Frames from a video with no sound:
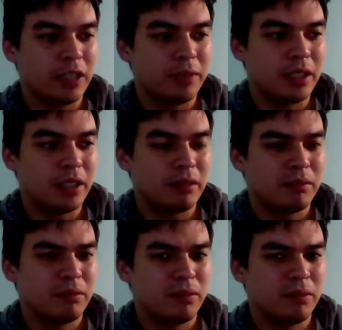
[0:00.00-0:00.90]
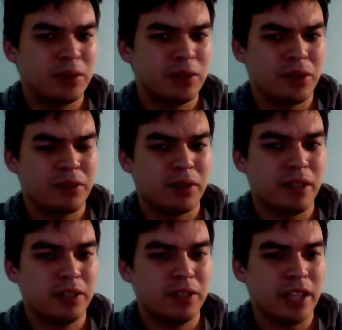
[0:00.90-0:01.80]
meeting. It
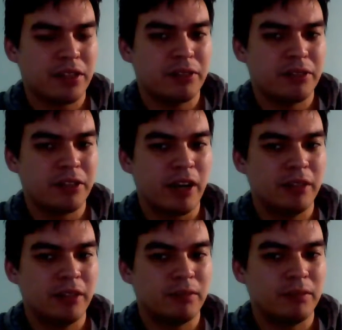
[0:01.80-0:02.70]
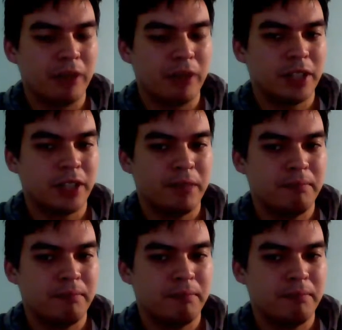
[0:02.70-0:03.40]
was at 3, right? Mountain time.